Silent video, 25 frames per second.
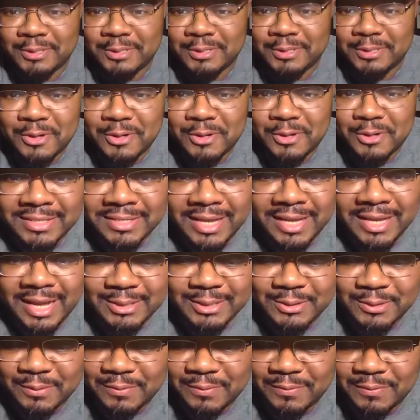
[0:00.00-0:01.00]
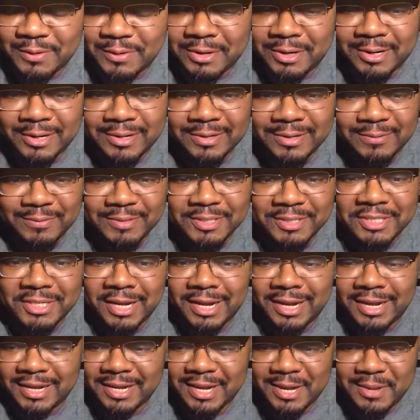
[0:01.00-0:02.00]
are on my side so far,
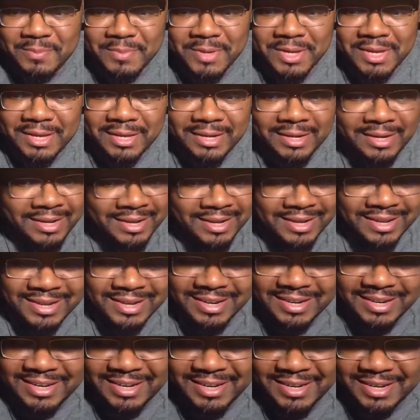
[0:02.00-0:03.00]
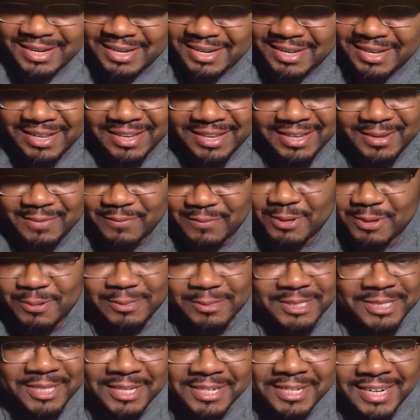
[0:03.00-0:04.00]
Rashad. I mean, the
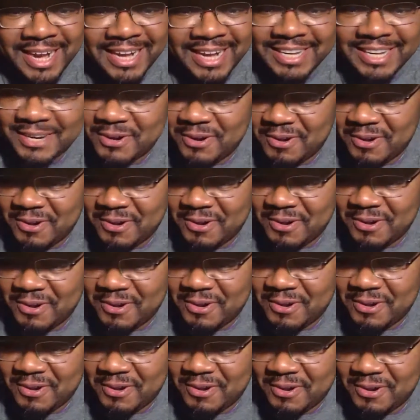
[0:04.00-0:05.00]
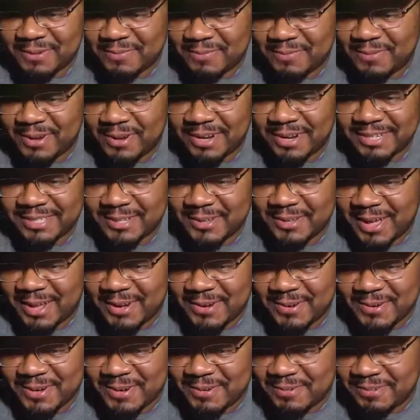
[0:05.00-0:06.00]
viewers look like they're on my side so far. So I
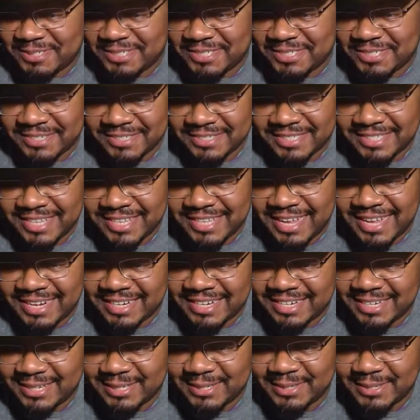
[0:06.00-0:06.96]
don't know what you're gonna say to. Ain't